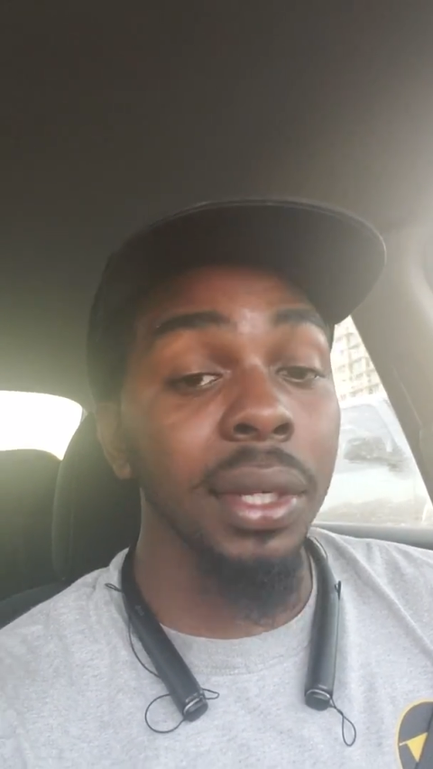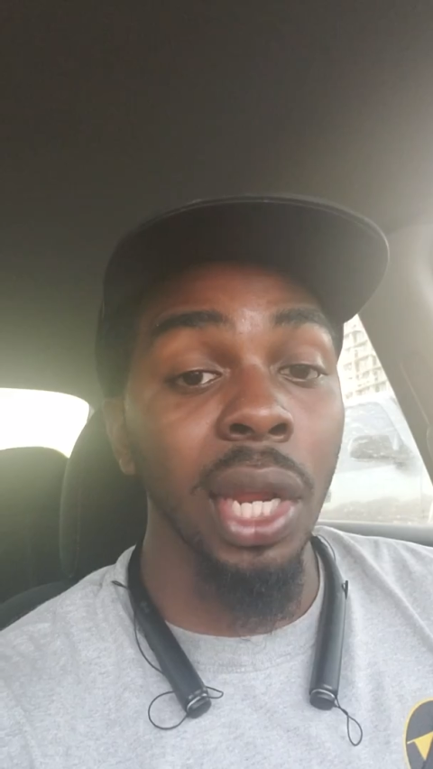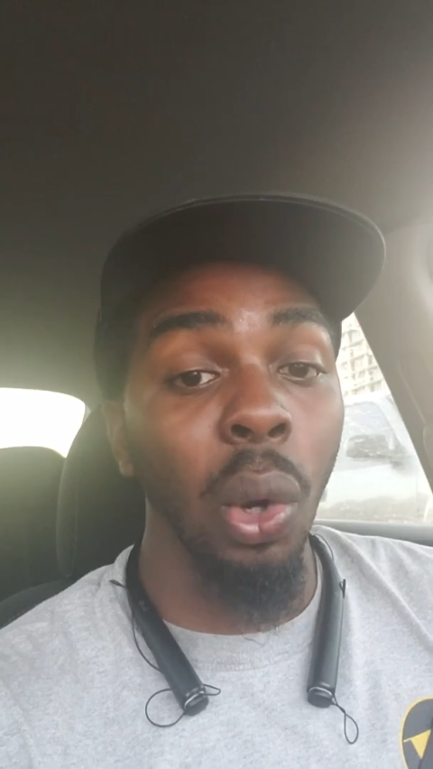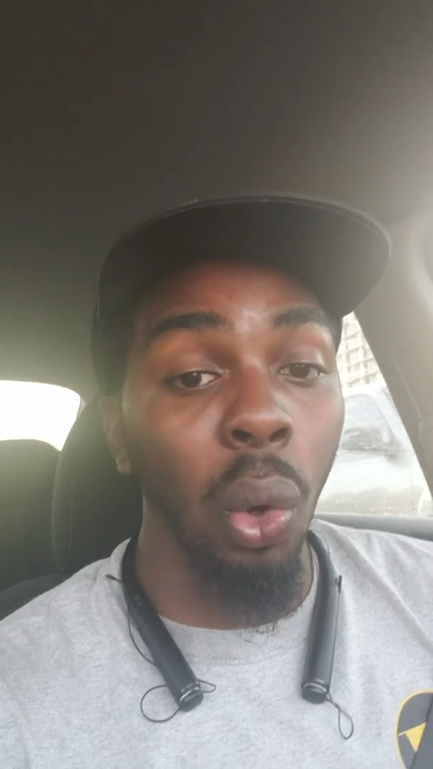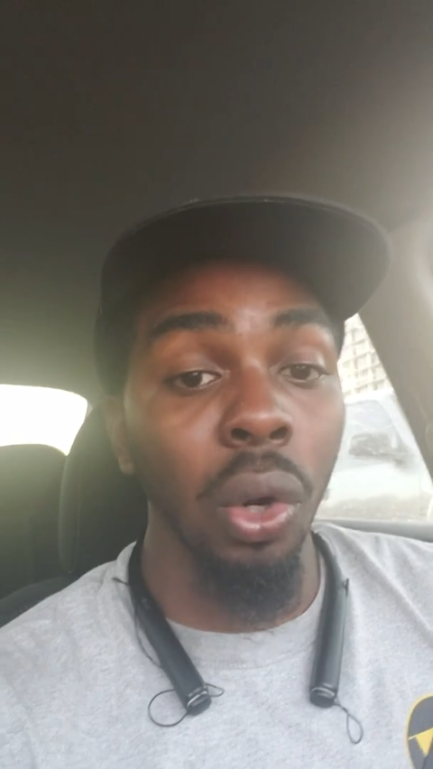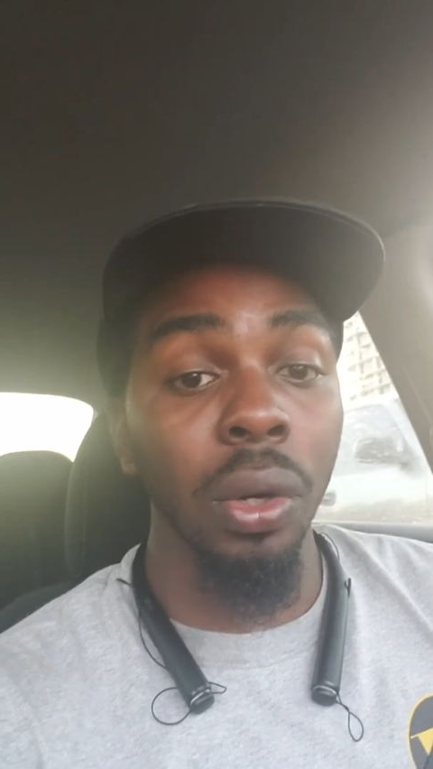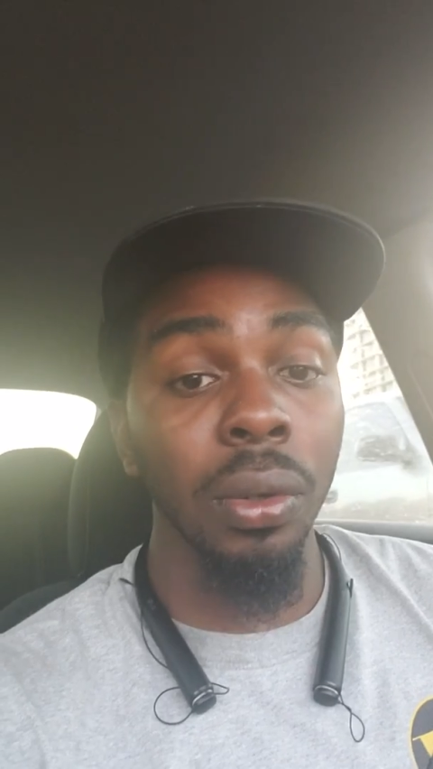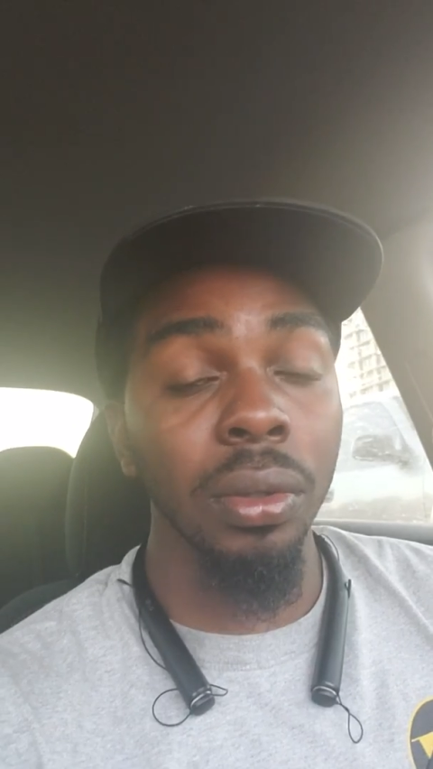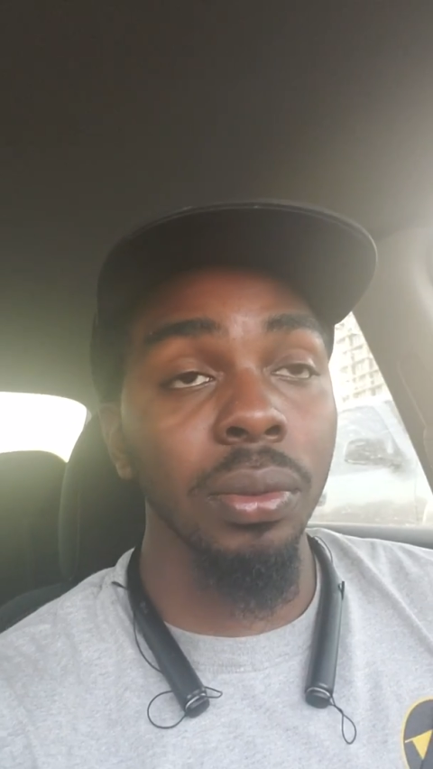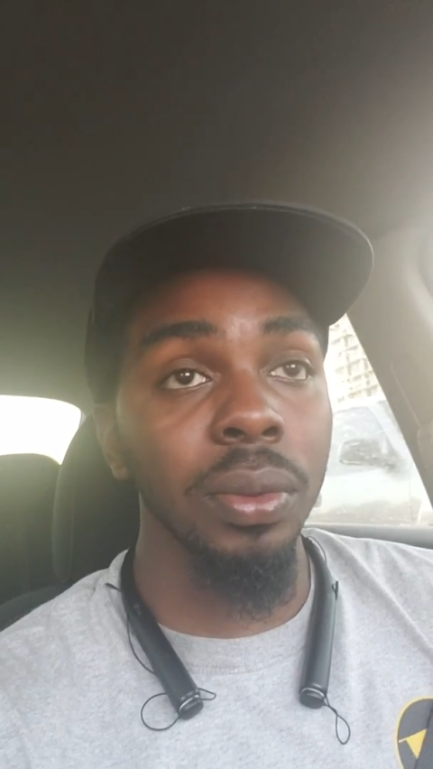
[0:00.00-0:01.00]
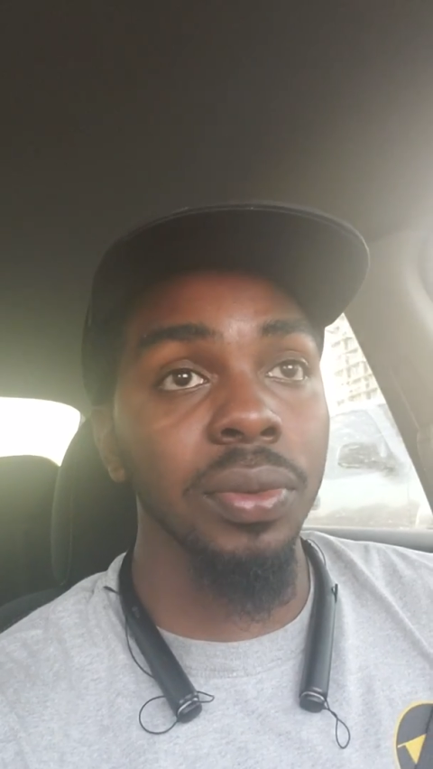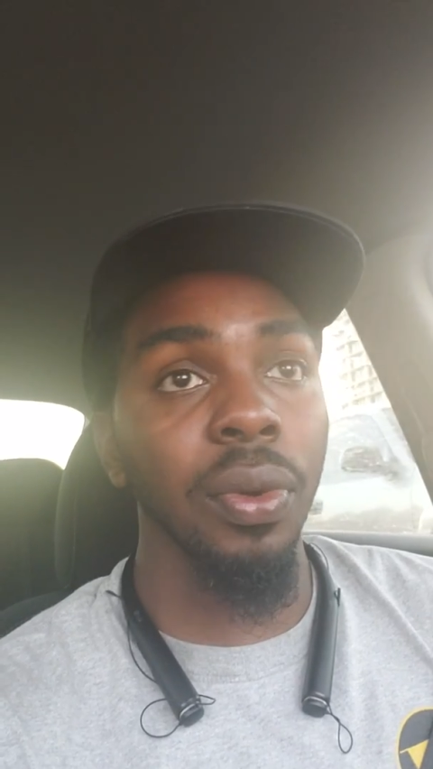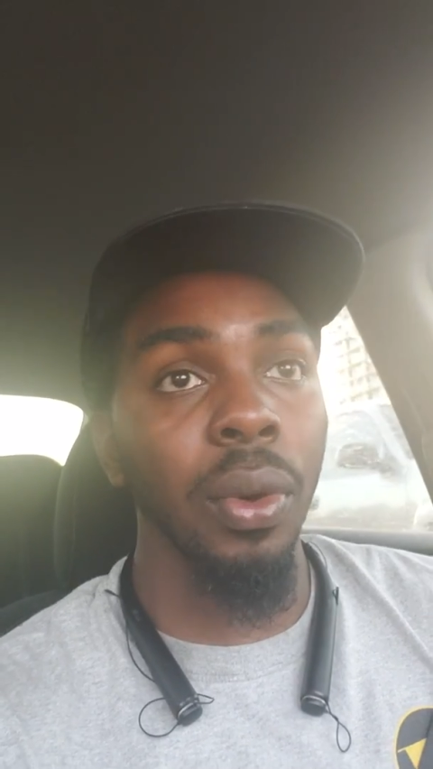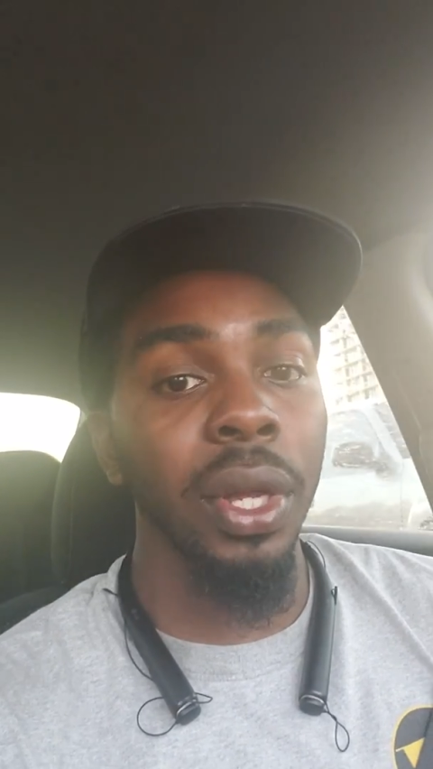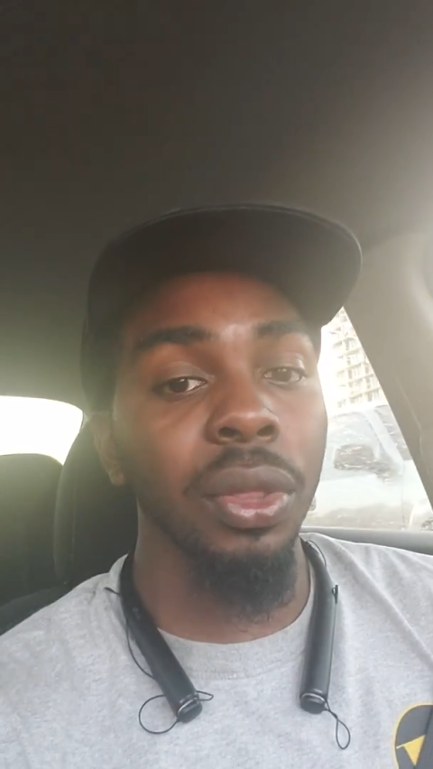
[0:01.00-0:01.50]
the oil was
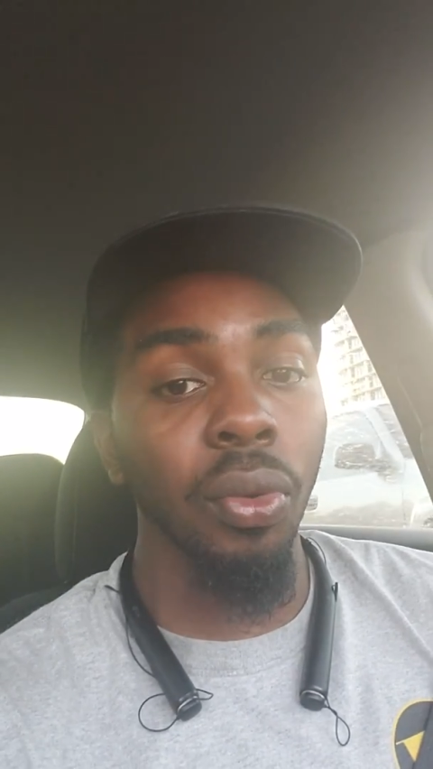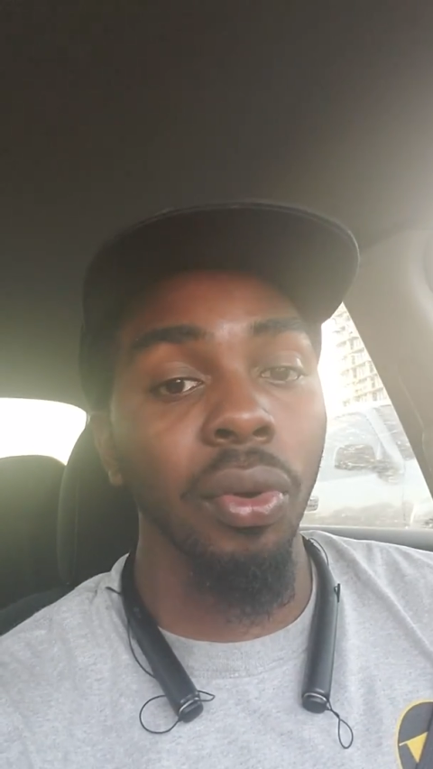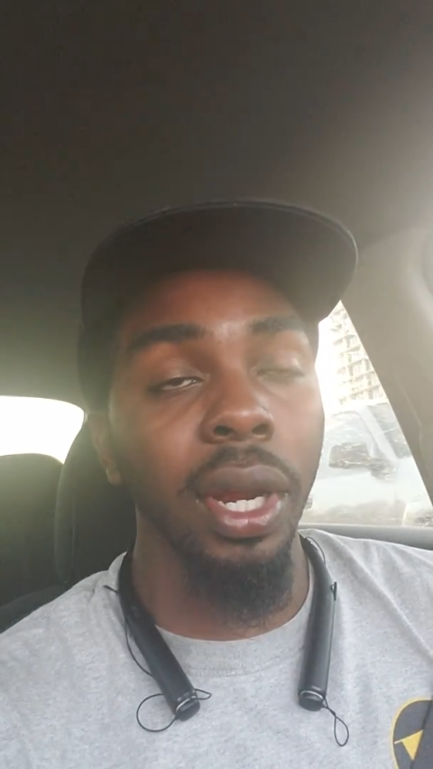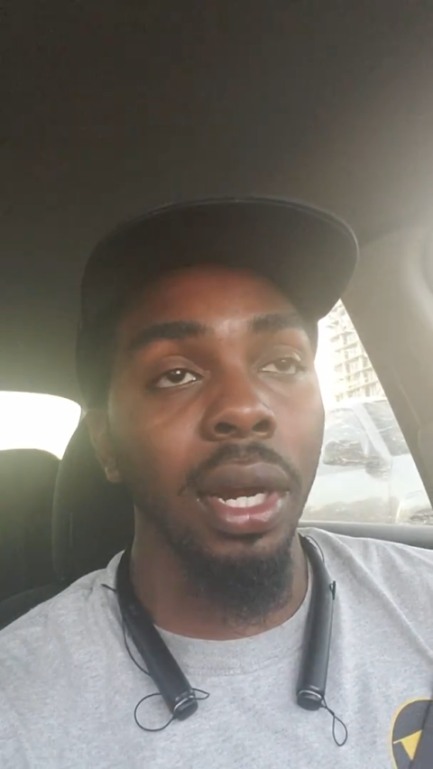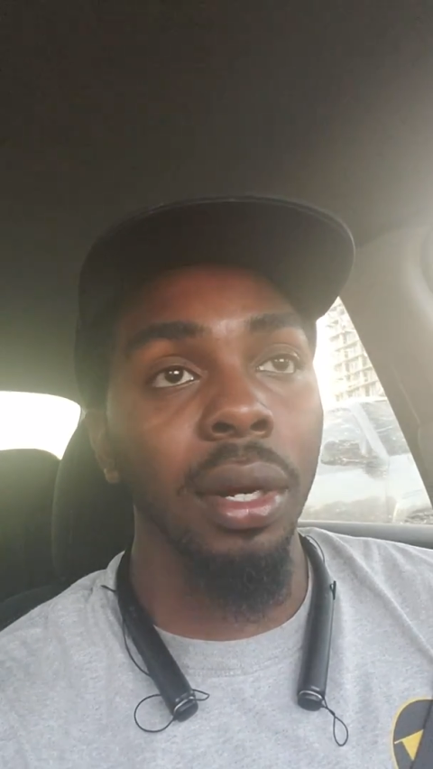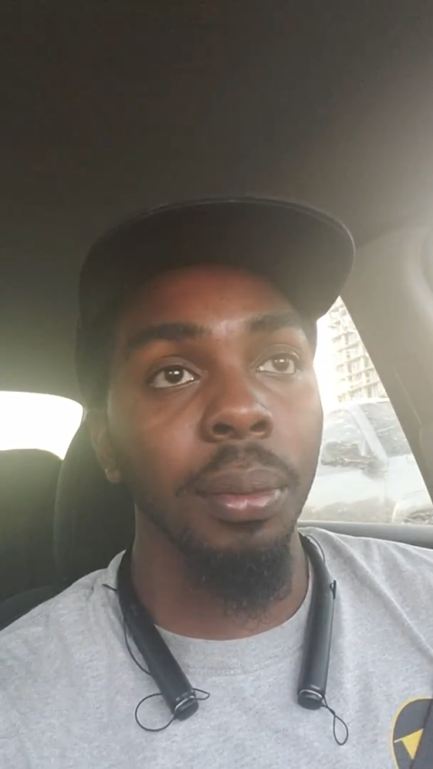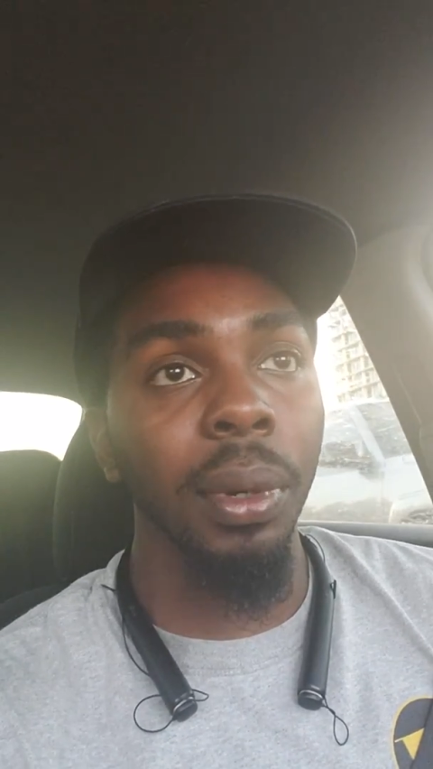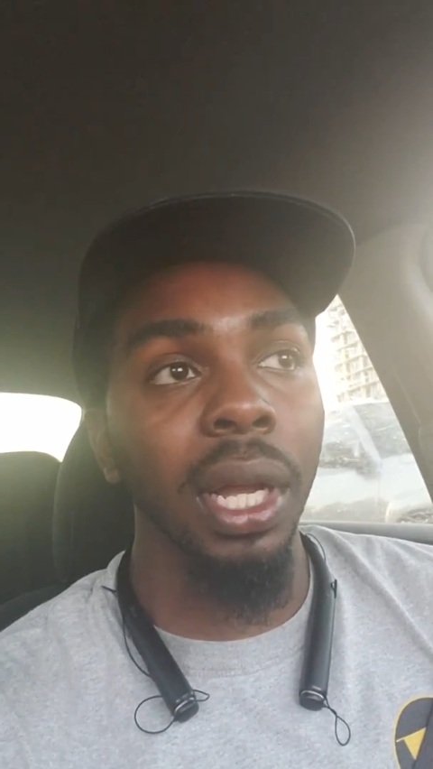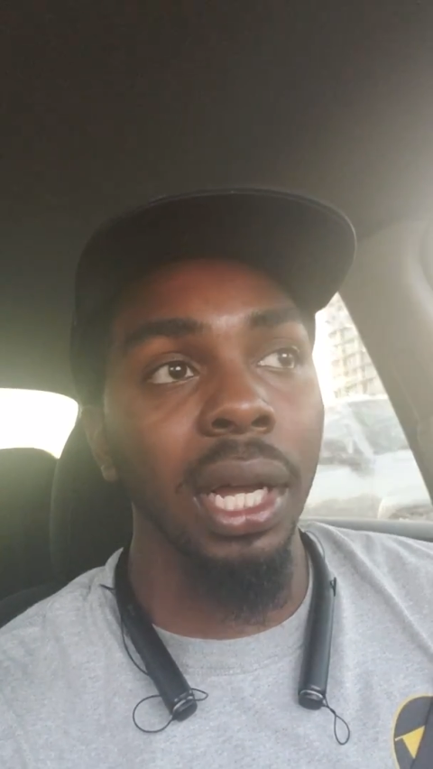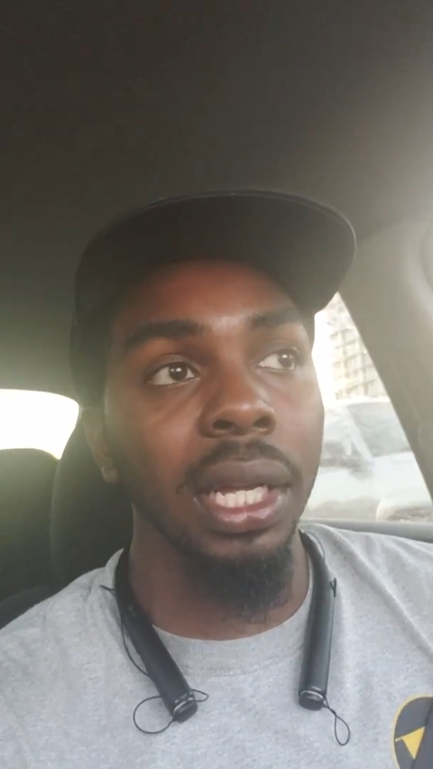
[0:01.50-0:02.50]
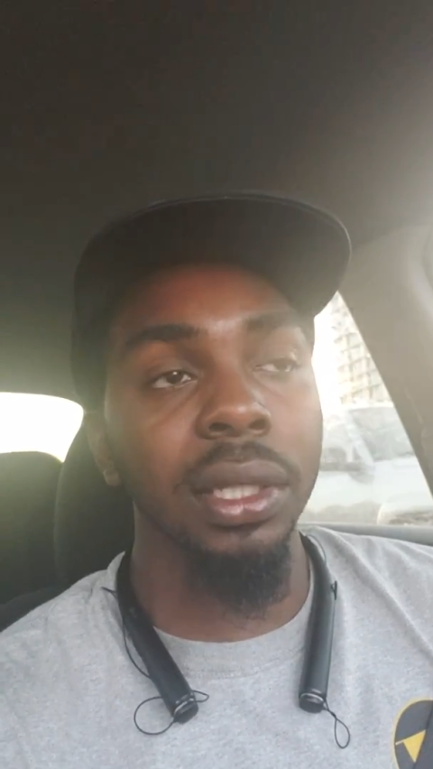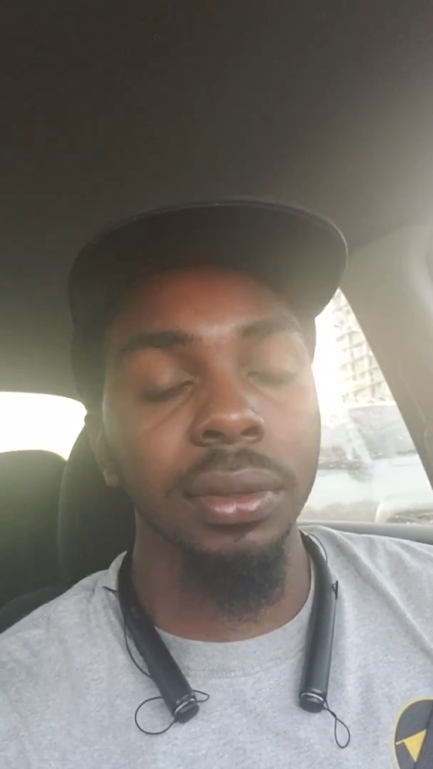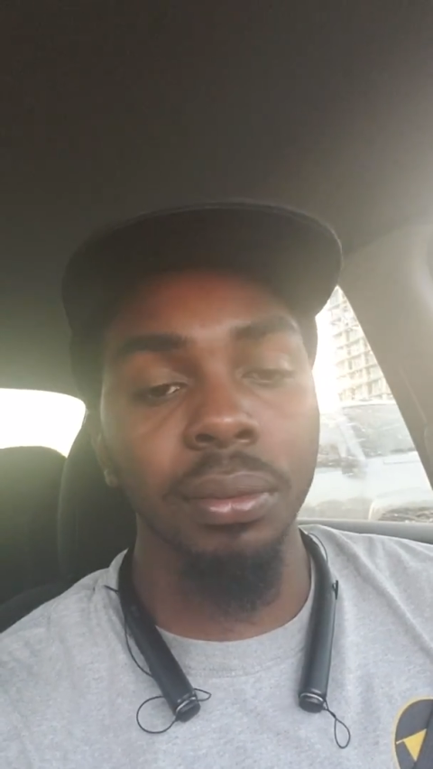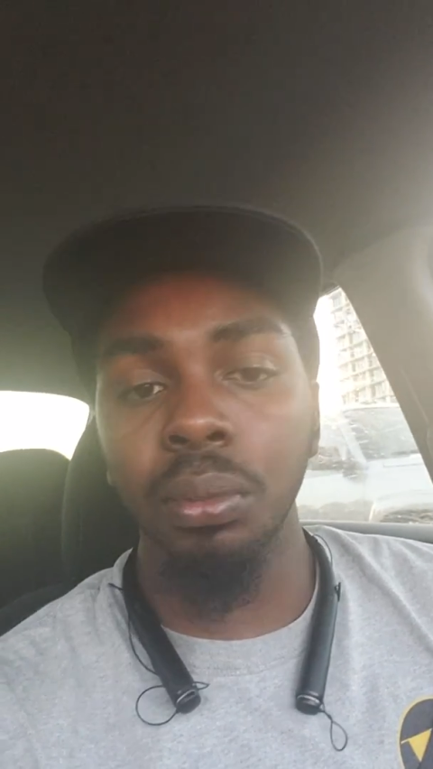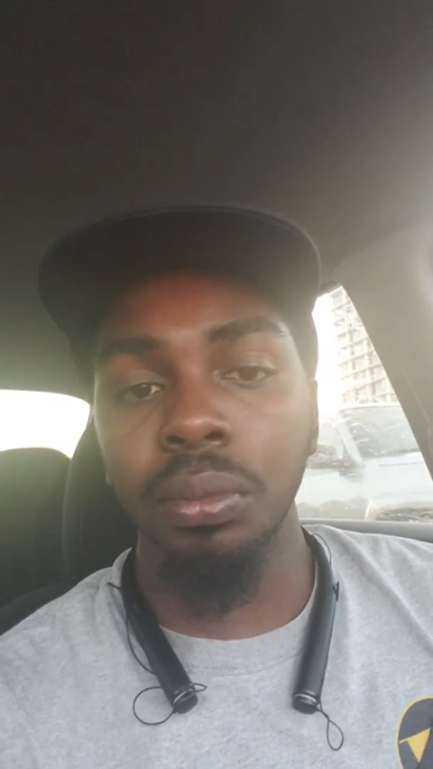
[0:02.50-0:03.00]
flowing through there because,